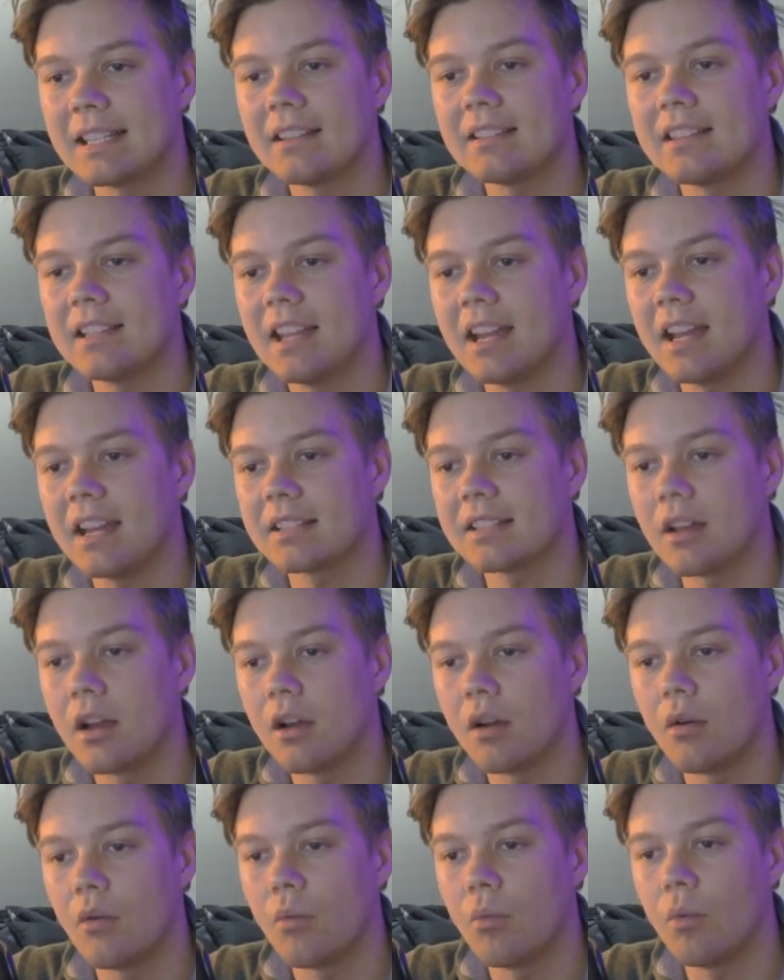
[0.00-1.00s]
says he has
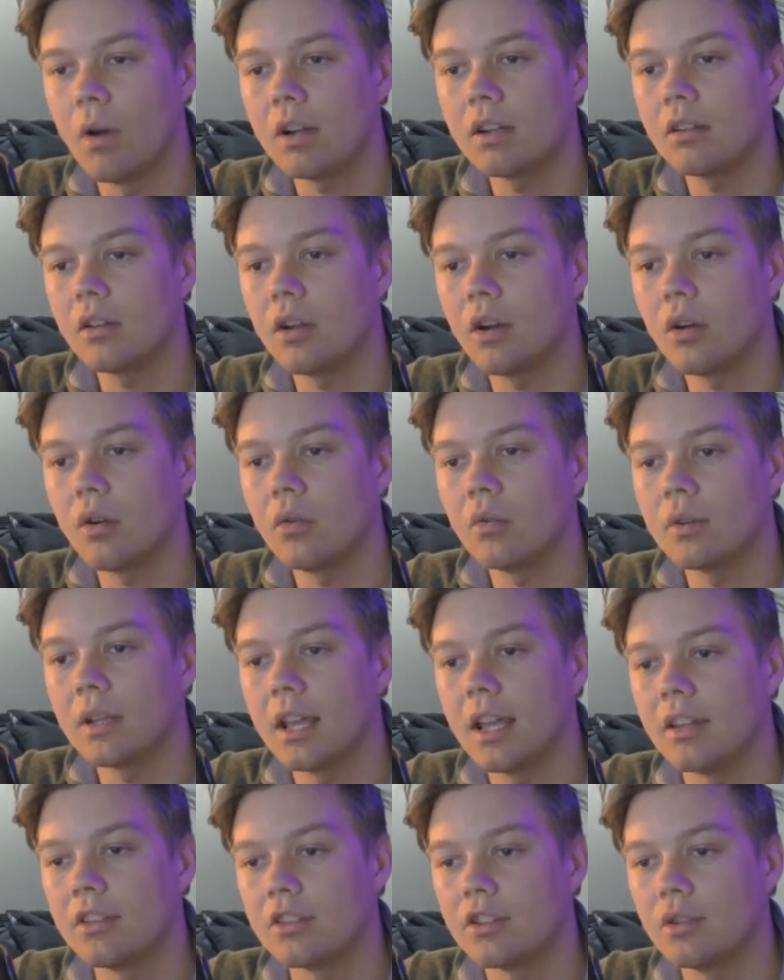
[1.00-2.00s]
1 gold
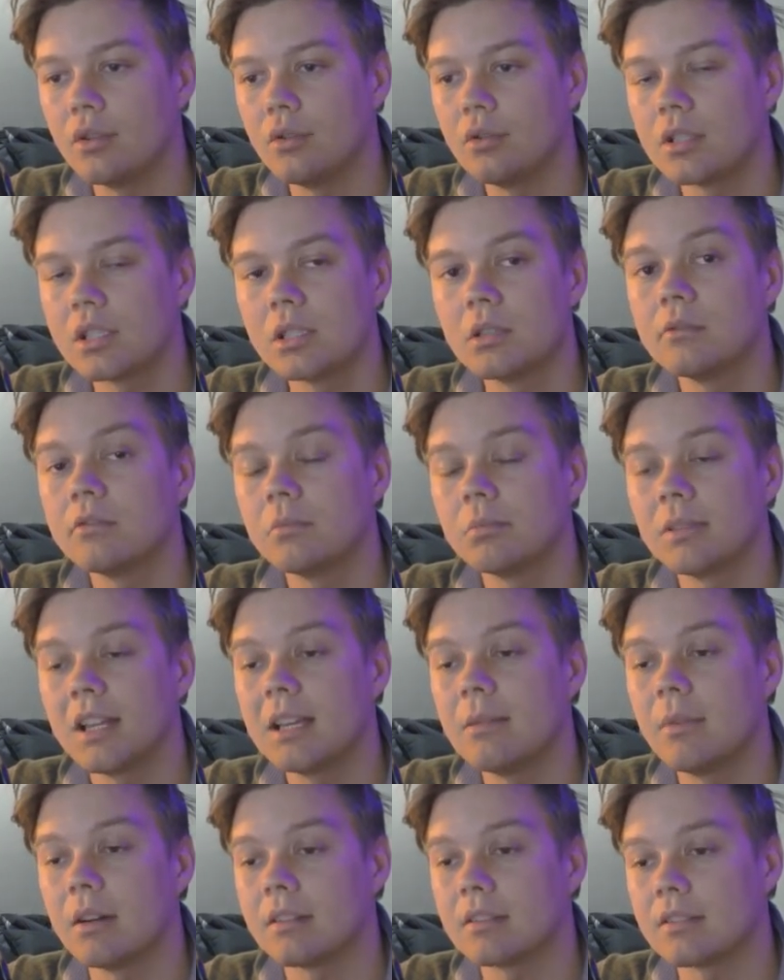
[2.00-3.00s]
and 2 silver
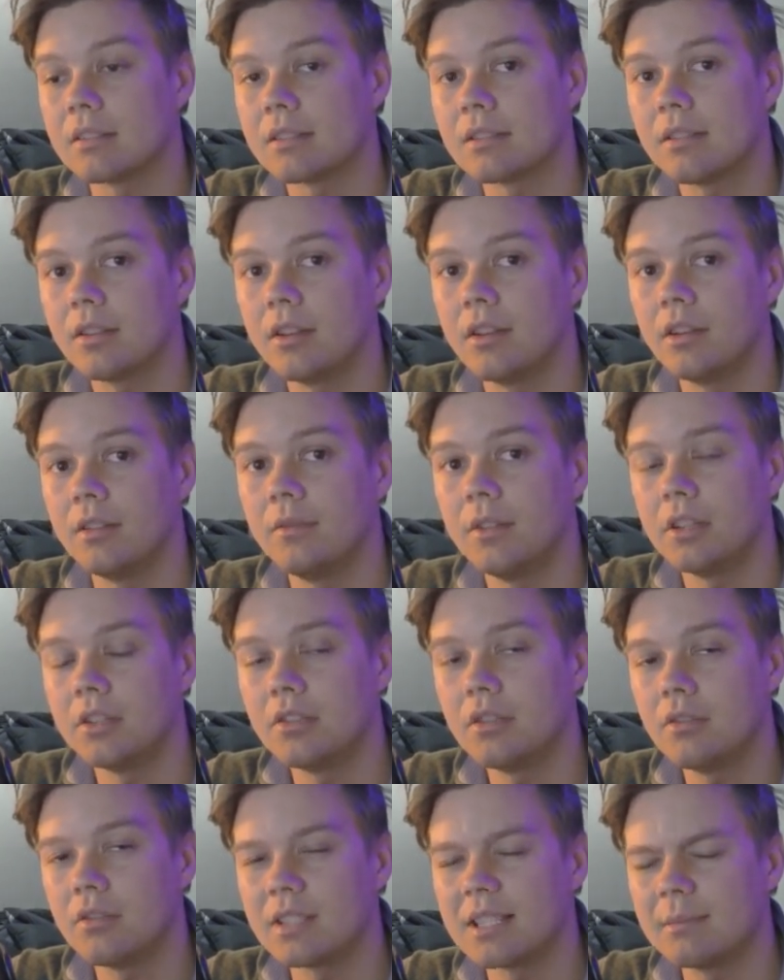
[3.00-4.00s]
play buttons. So if you
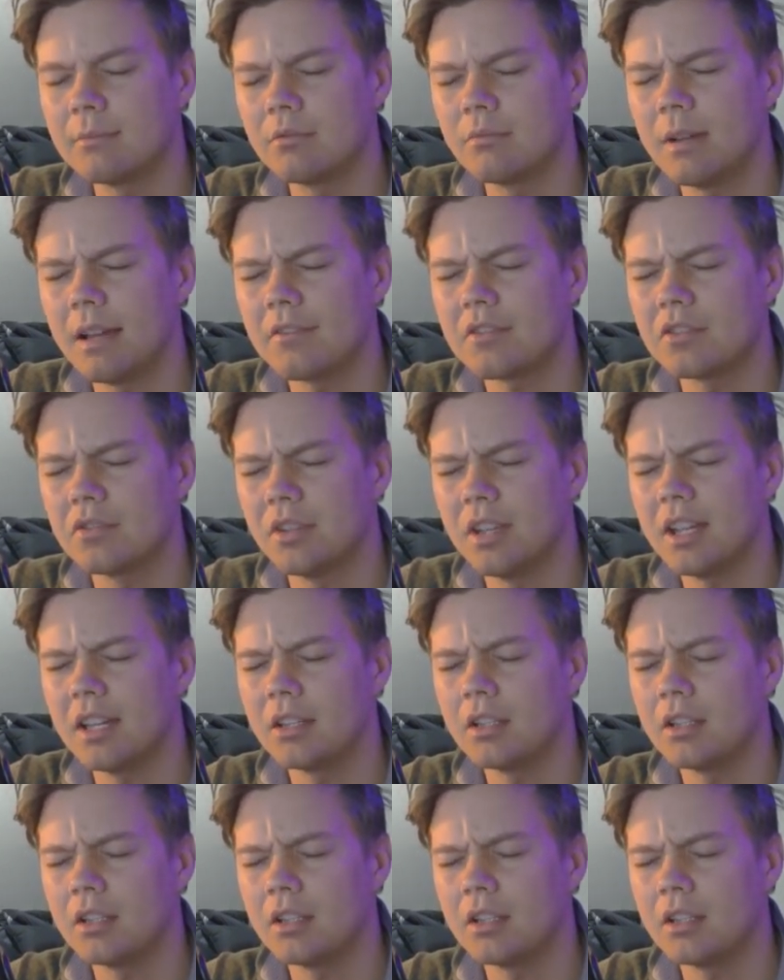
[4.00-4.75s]
could do the simple maths in your